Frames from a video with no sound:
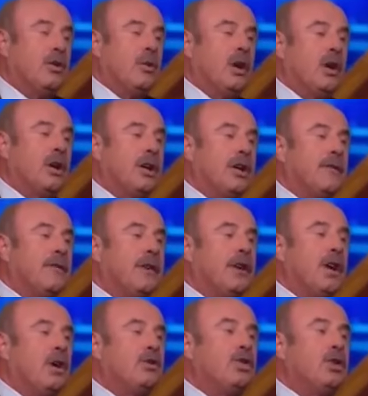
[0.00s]
You weren't looking for
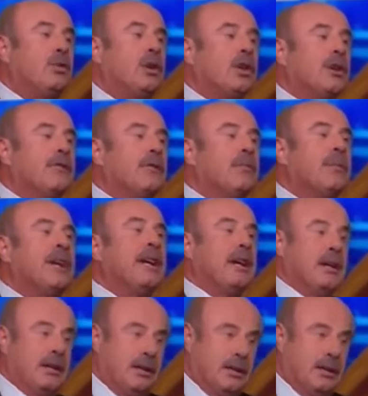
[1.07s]
notes. You were looking for men.